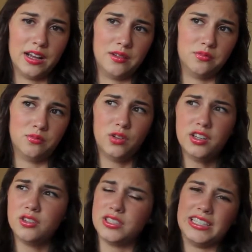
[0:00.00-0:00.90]
um, one
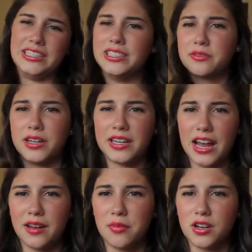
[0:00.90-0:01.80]
of those easy read
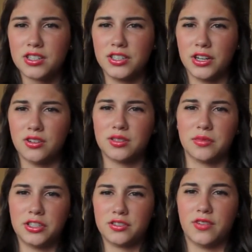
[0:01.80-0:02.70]
kind of books, you know,
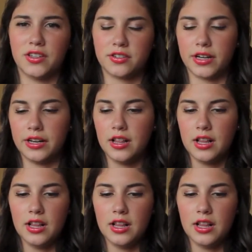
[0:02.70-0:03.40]
something just fun to read.